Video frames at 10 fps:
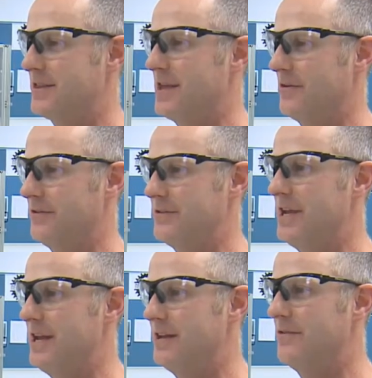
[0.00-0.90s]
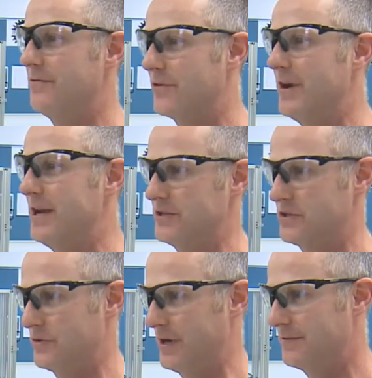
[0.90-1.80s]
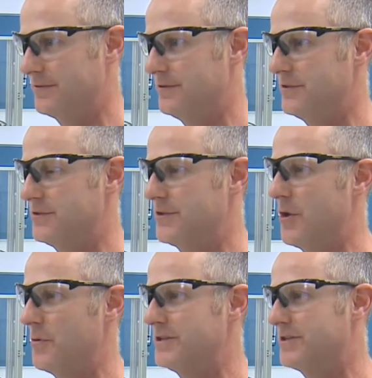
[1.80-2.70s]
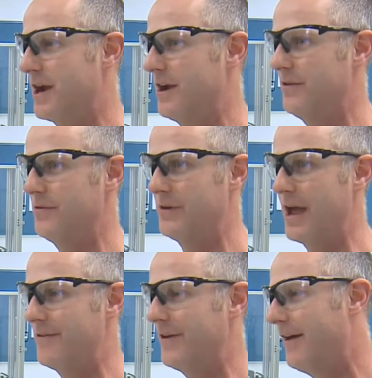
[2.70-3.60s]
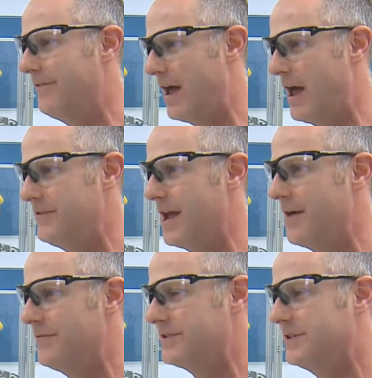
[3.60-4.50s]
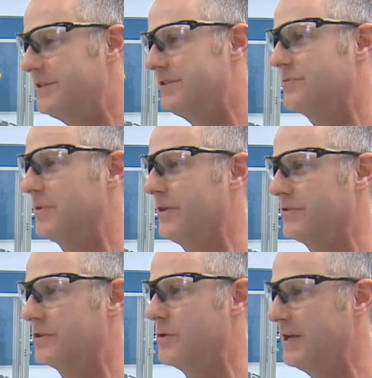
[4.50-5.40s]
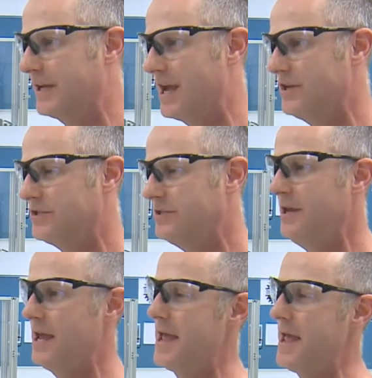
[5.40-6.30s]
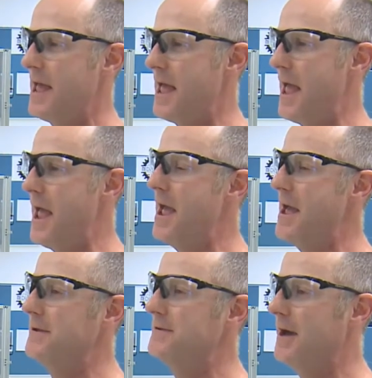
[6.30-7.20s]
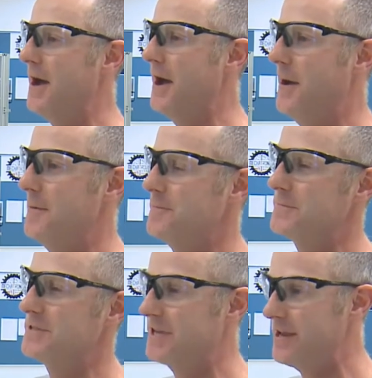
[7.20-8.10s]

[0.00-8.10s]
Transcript: that they'll need for industry. So we start we have a heavy emphasis with communication and um,